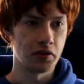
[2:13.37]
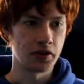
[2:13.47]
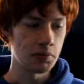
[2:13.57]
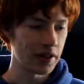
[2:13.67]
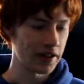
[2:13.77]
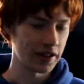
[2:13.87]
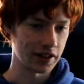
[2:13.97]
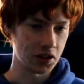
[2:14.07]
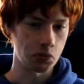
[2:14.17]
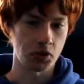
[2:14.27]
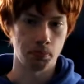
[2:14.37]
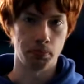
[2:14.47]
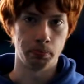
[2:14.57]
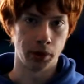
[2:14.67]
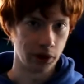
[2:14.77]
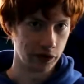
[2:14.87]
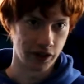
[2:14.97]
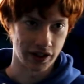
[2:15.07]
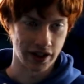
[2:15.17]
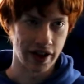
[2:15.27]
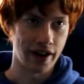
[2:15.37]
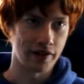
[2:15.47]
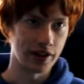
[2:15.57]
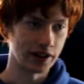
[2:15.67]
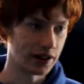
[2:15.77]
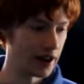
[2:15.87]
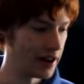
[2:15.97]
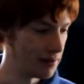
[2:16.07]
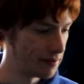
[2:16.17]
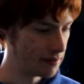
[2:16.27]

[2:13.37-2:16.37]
something like this was perfect to have at the time.